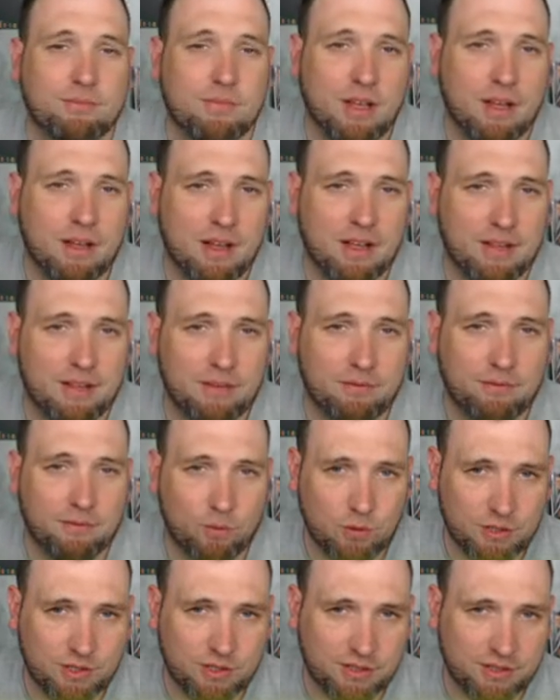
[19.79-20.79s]
Uh,
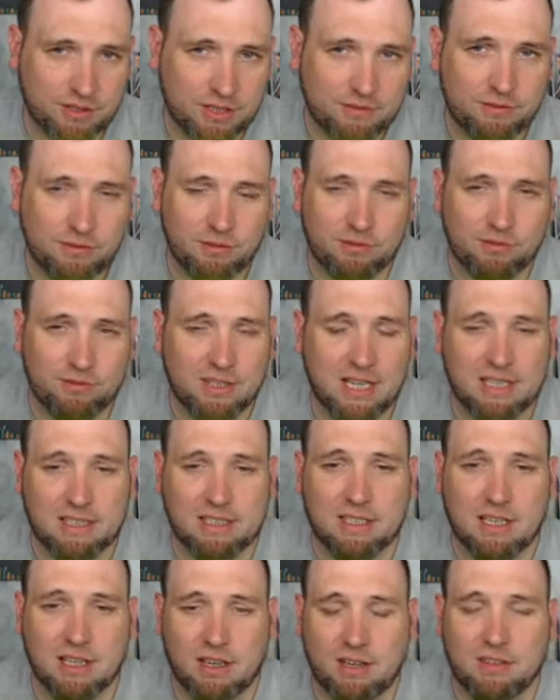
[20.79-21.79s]
unfortunately, if you've
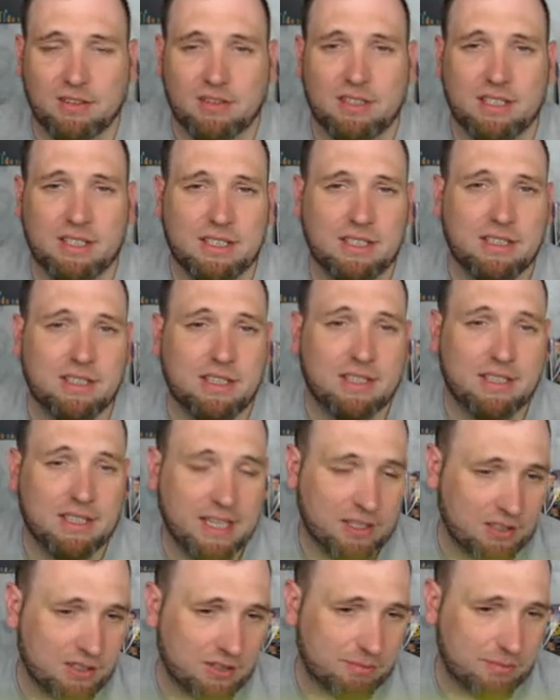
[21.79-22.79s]
not caught the
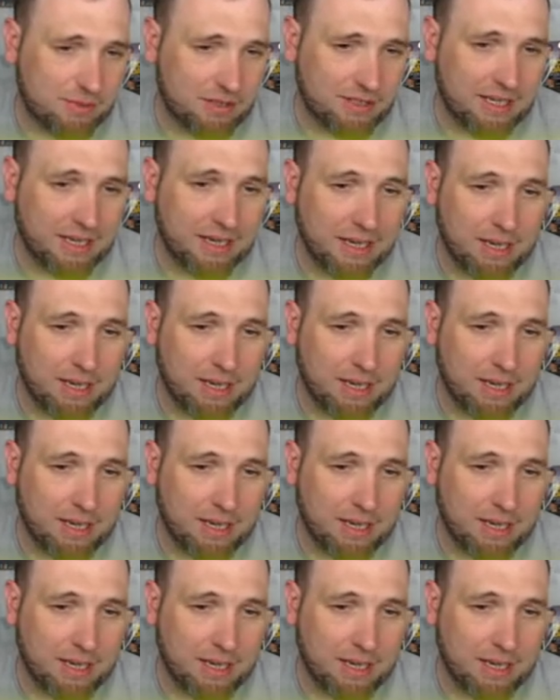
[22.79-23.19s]
announcement that